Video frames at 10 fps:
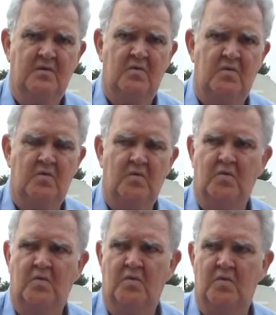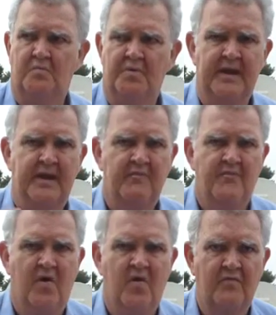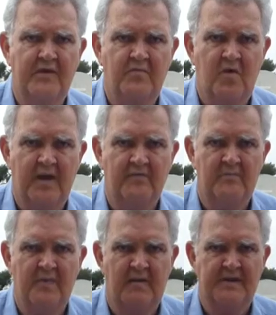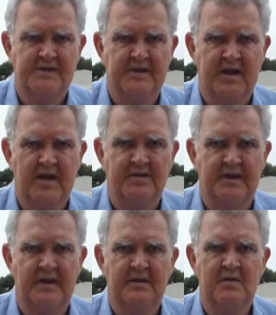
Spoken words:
or being involved in whatever, marriage encounter,